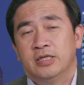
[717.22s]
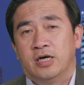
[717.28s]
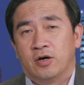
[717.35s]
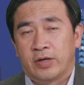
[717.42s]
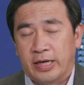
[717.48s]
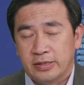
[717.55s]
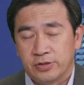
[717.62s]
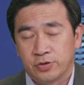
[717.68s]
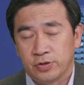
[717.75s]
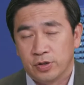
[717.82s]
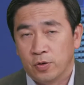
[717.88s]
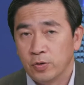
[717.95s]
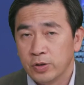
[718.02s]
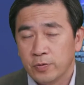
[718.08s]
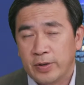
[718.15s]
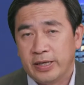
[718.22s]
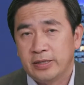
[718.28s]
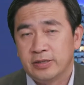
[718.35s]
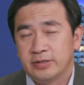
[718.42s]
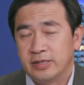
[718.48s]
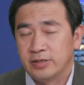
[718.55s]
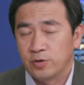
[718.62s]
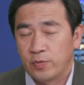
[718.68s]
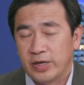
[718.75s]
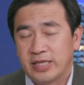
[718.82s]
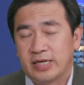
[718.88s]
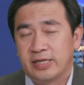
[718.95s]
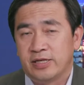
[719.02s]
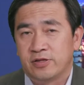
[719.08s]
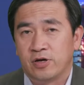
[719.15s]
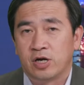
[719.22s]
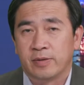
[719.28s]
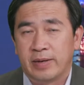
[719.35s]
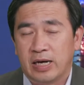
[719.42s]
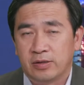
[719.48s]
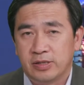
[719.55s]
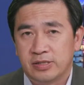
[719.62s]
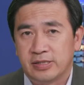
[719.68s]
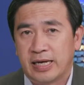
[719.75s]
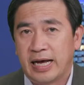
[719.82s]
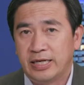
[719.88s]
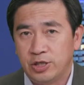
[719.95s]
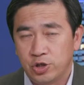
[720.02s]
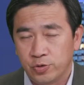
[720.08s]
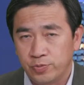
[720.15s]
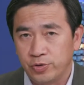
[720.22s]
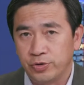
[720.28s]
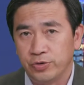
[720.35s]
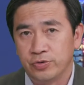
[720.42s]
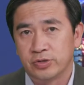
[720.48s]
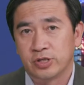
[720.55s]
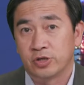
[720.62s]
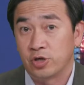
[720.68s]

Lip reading: Okay, so the only way, the way that he thought about is that I need to produce a